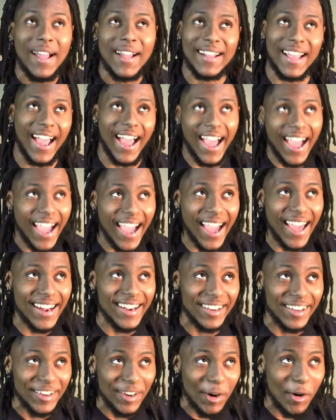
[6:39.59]
that I
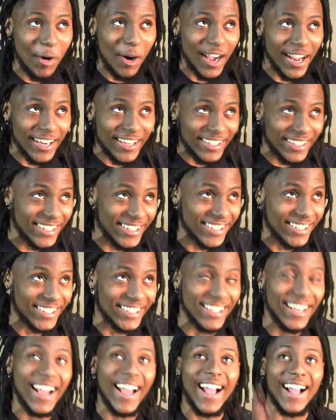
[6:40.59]
had no
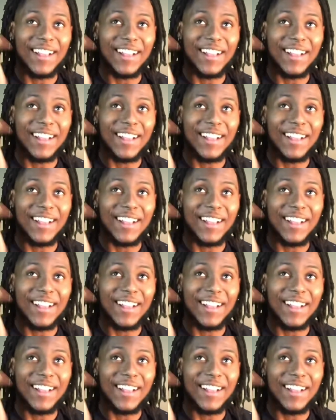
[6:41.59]
idea